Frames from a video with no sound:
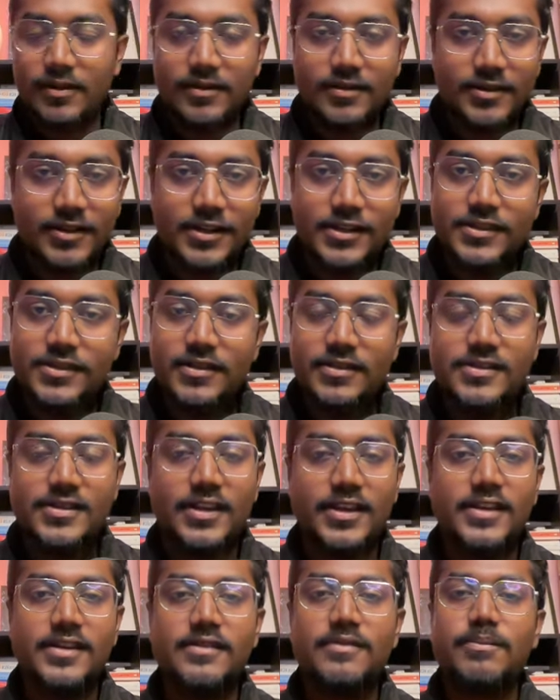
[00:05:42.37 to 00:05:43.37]
There is a
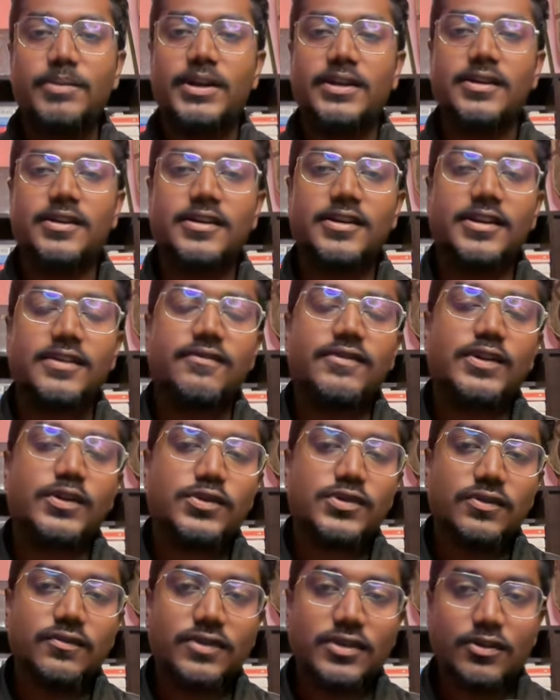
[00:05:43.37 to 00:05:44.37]
saying by a Greek
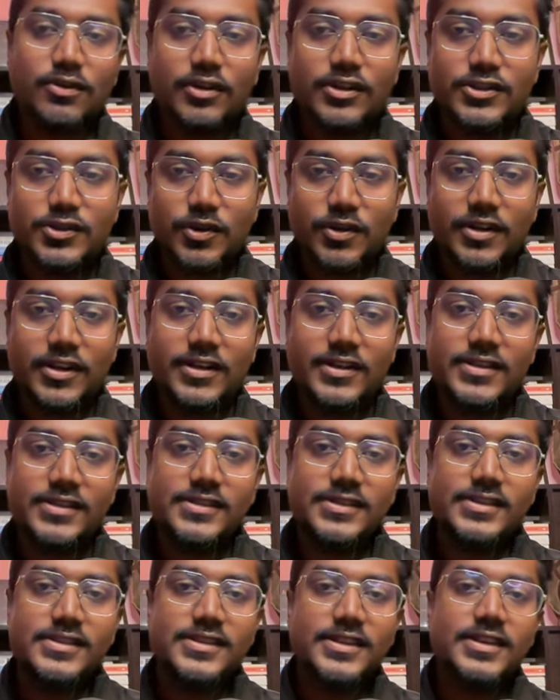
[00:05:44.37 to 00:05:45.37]
philosopher called Socrates.
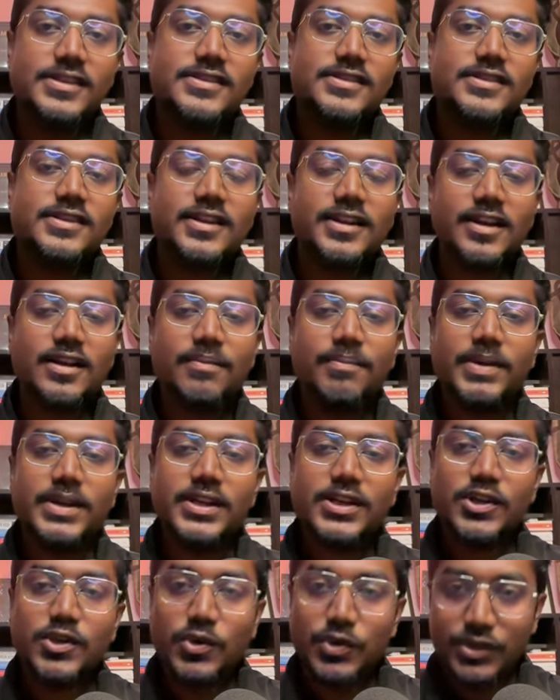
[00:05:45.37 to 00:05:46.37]
He says, there are many
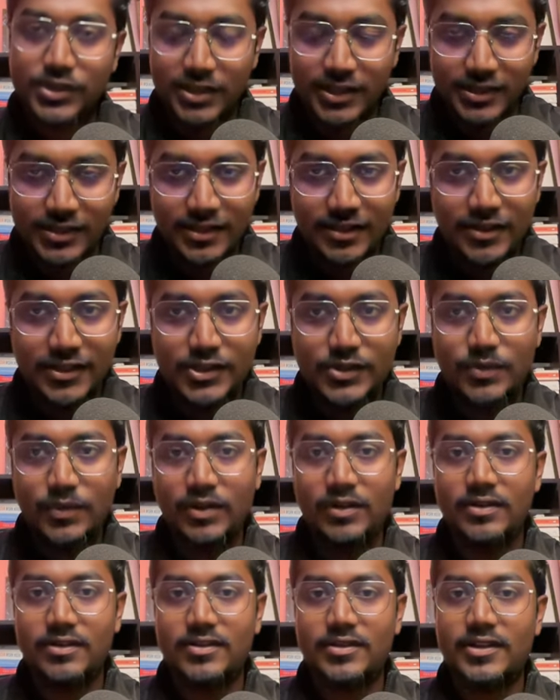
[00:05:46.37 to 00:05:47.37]
good things in this
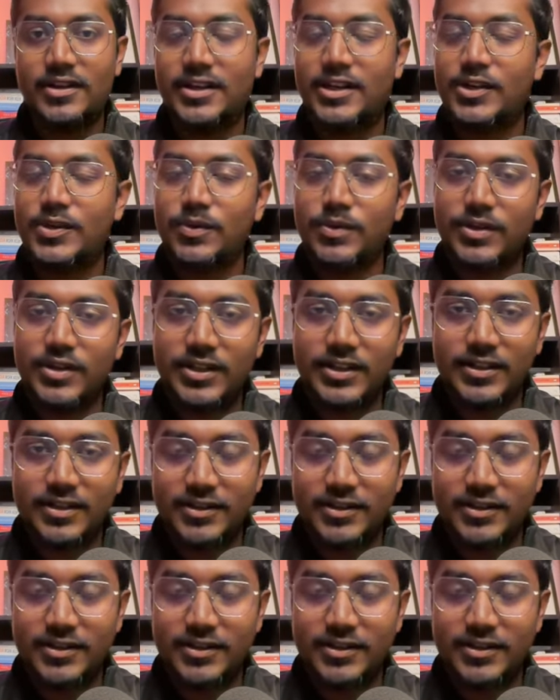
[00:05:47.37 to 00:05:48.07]
world that I don't need.